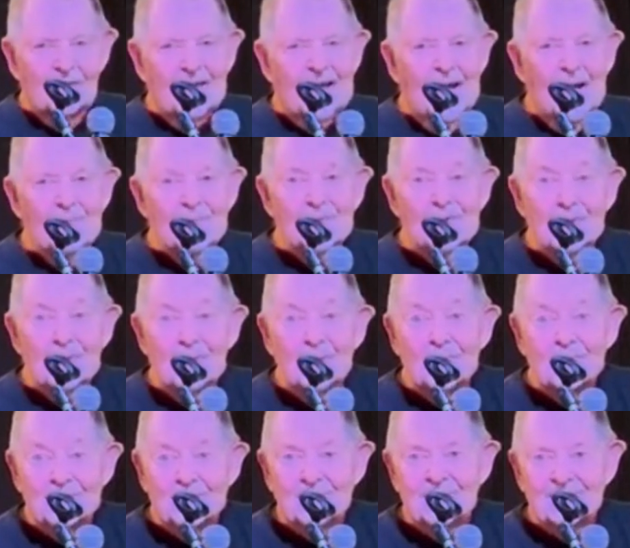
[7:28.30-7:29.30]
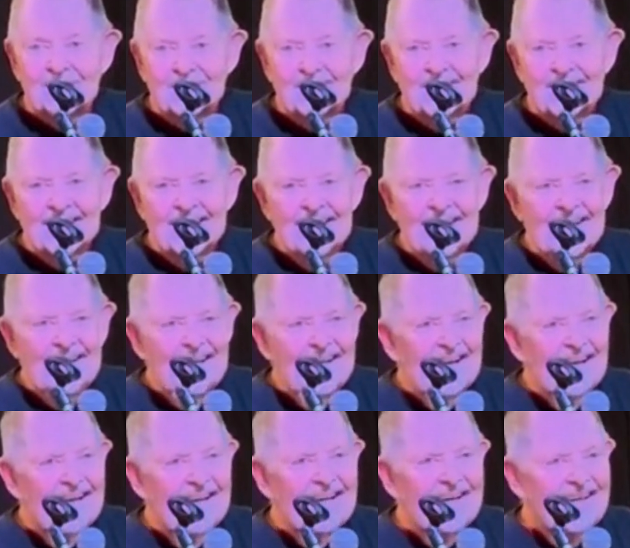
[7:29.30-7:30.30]
came too.
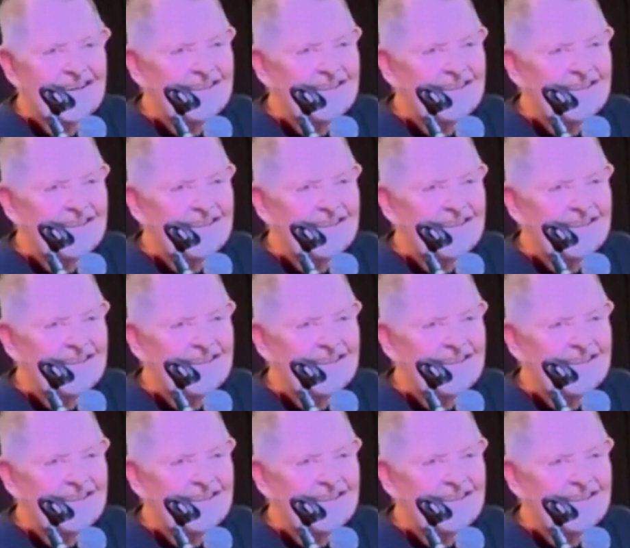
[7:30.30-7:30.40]
And he